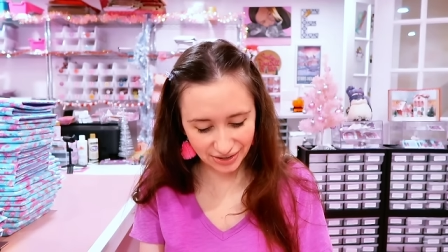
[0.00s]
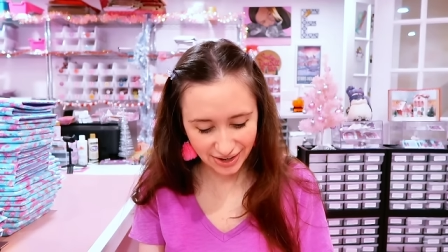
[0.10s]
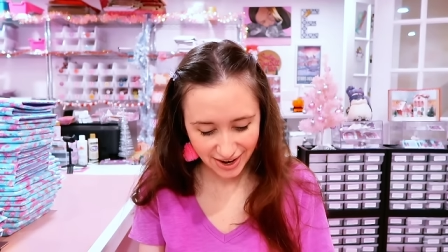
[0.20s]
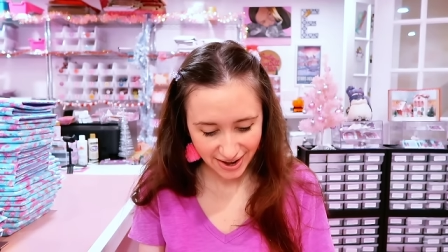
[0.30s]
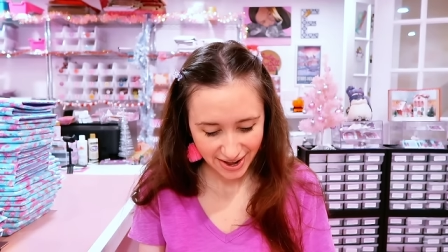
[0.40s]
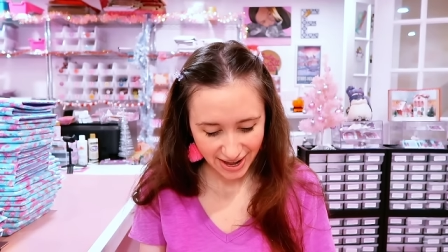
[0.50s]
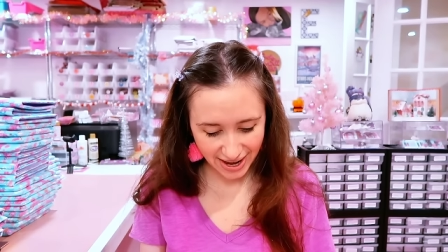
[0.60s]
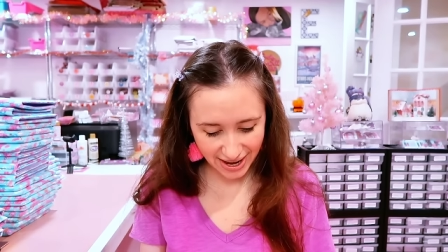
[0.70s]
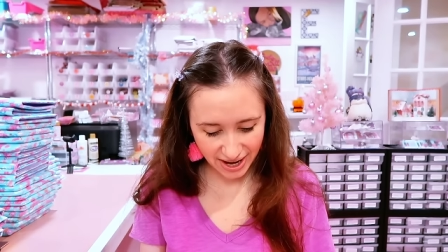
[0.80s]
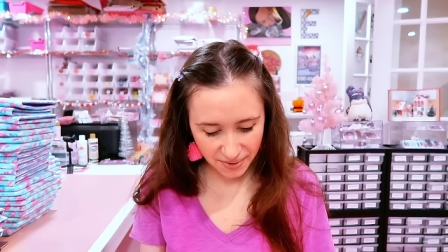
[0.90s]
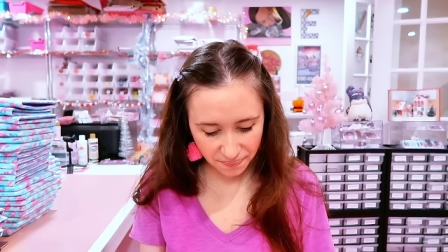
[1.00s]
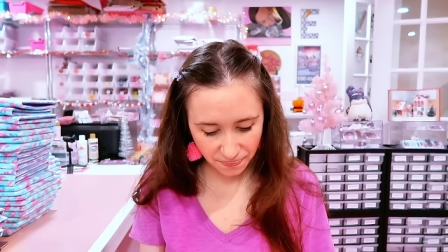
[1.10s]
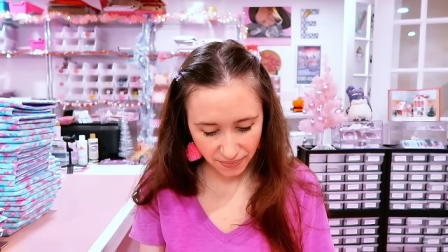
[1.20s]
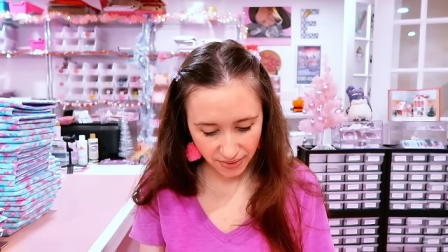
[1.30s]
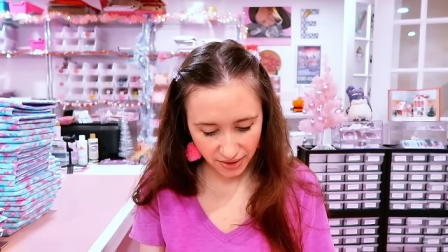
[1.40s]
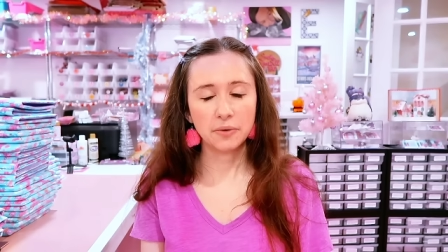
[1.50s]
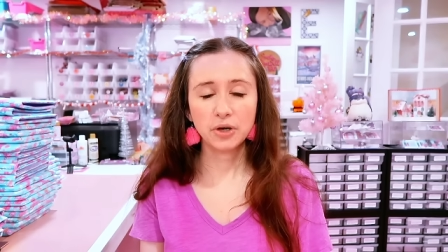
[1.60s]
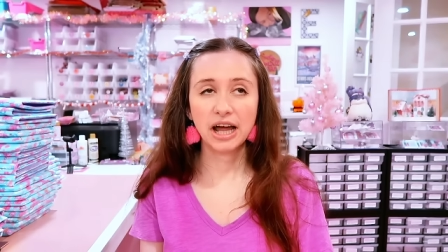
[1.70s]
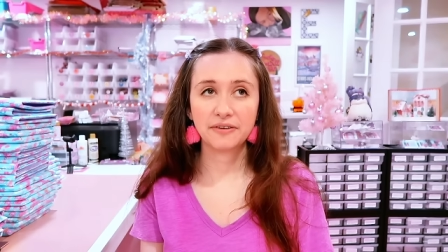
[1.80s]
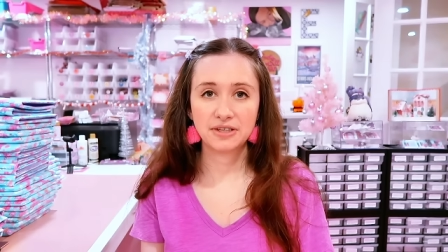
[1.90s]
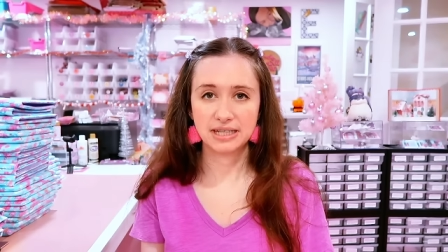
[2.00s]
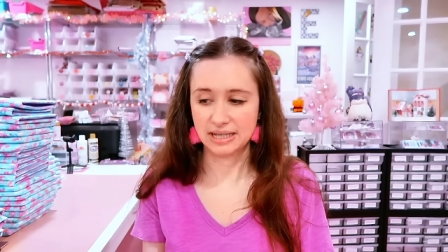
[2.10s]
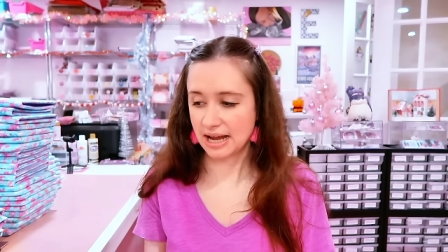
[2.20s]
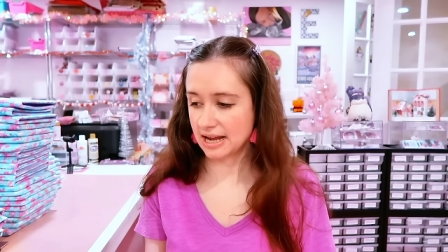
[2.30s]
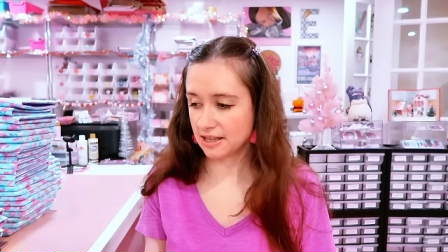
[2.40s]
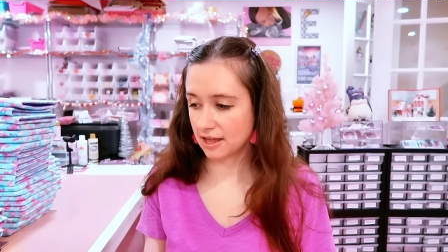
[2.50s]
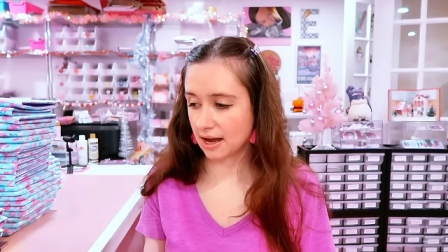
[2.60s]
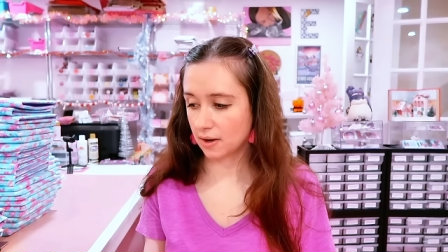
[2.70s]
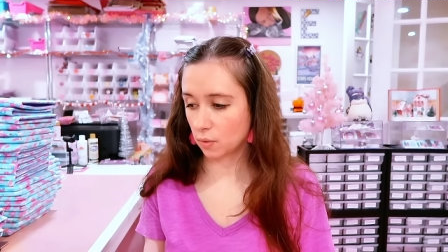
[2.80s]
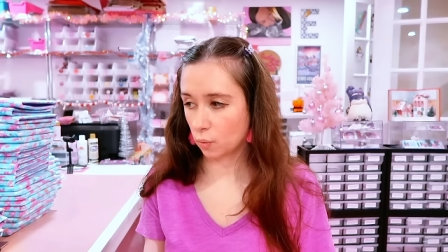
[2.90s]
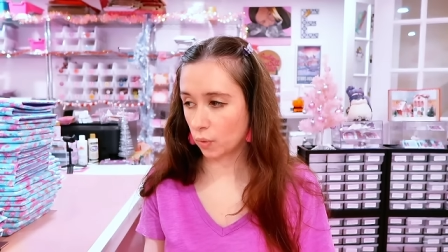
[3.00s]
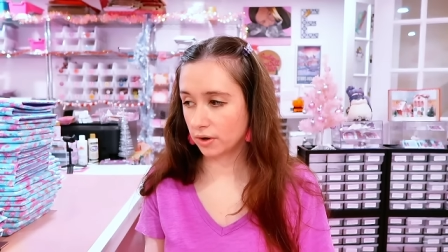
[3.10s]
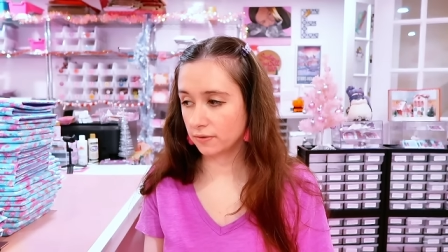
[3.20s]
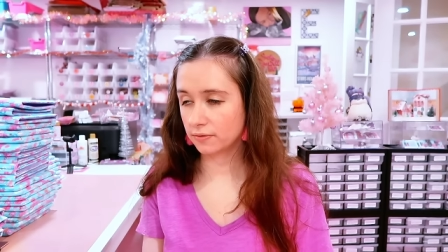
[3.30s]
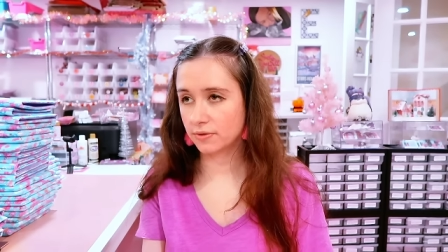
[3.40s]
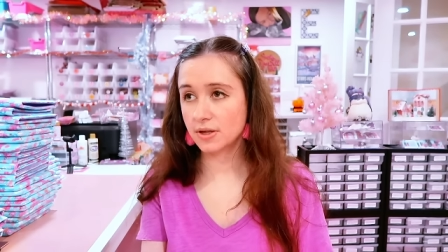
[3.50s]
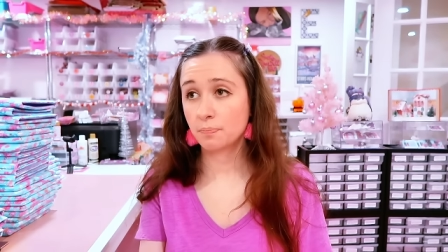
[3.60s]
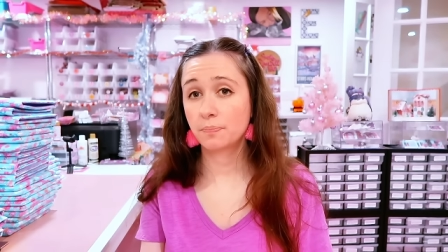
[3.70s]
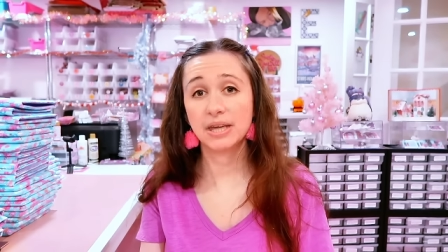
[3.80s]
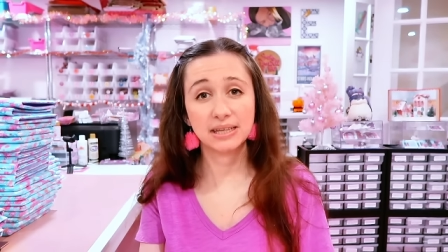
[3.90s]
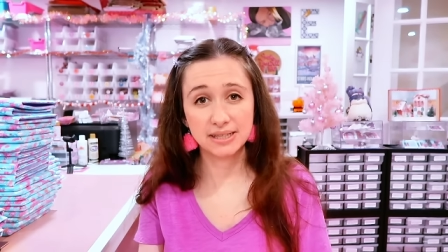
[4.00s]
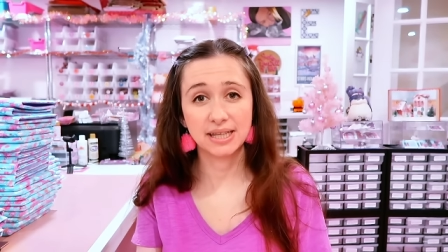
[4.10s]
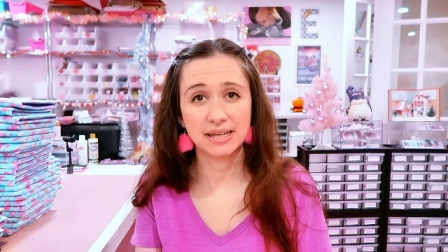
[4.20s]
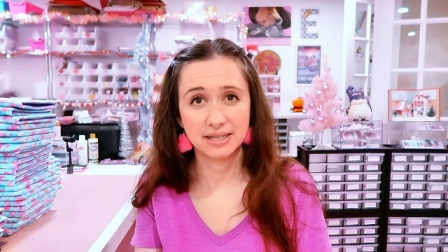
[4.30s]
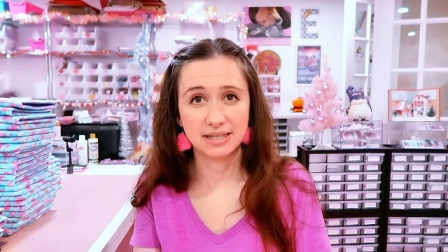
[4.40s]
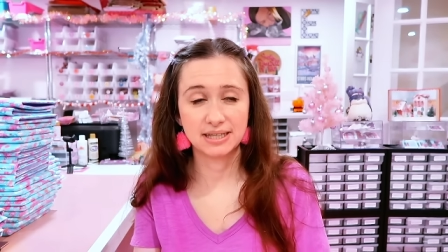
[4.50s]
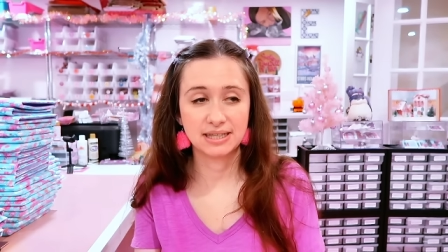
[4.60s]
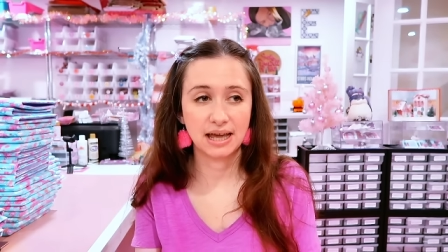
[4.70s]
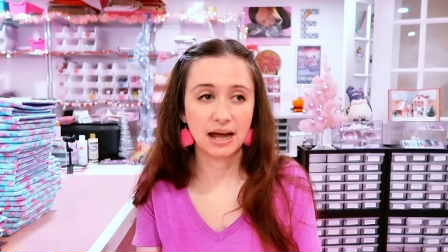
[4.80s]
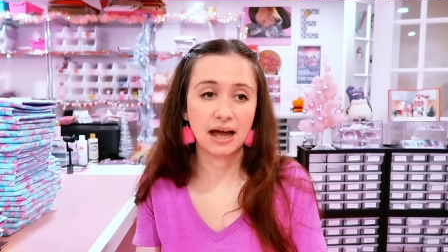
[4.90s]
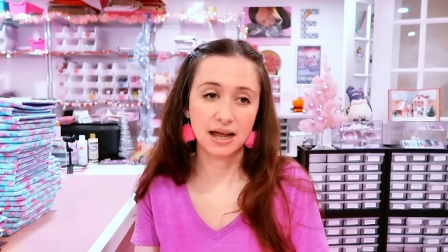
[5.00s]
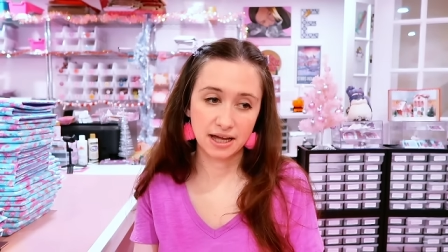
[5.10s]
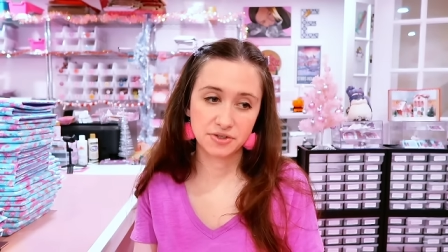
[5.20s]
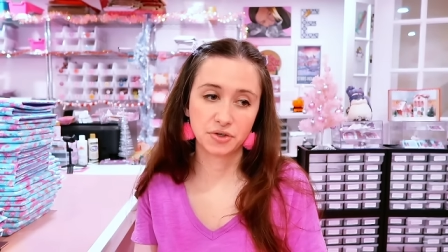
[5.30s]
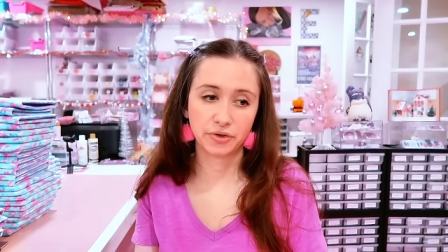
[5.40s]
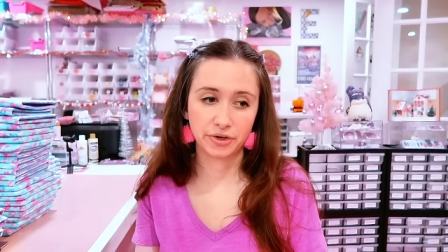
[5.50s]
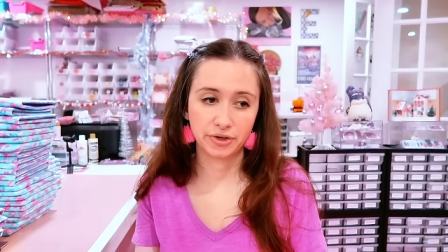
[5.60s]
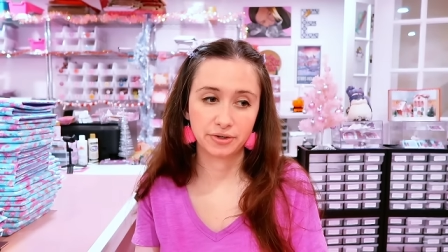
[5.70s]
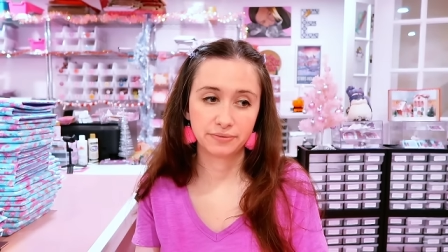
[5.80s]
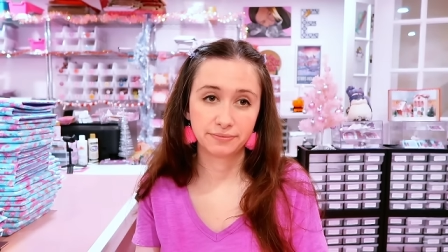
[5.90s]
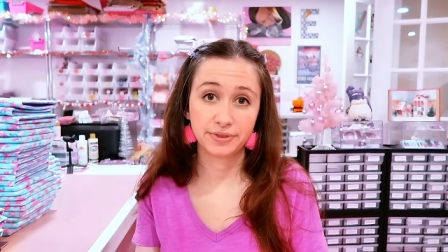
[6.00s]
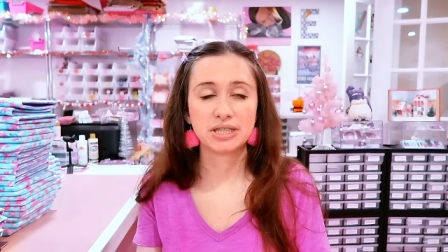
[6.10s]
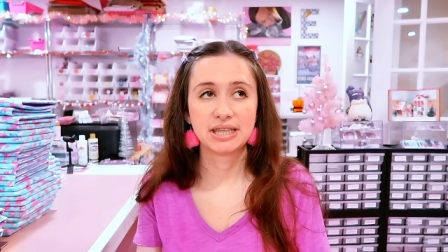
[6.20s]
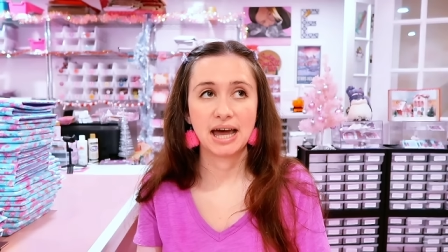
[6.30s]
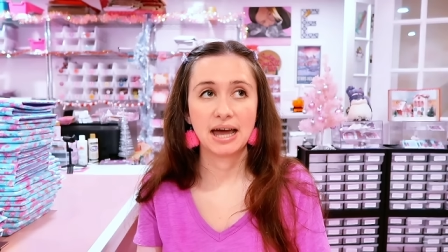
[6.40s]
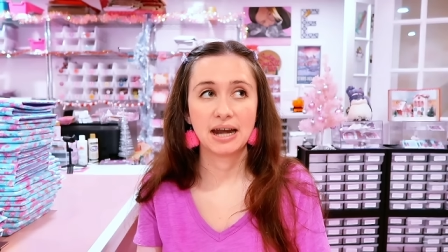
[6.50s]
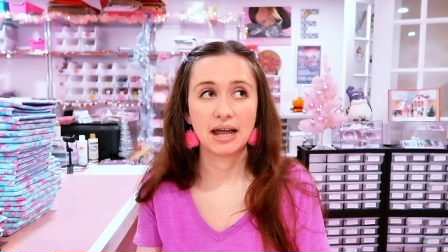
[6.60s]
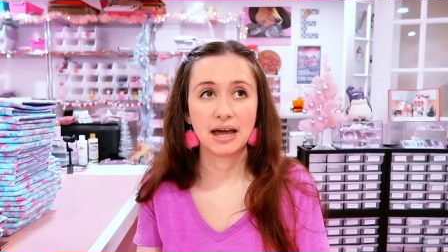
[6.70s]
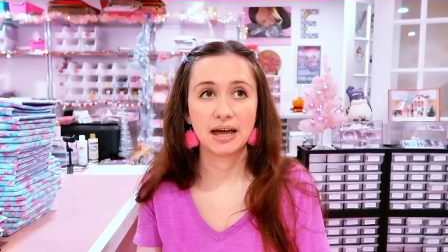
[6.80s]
year and I would have to say that one of the biggest lessons that I had to learn was that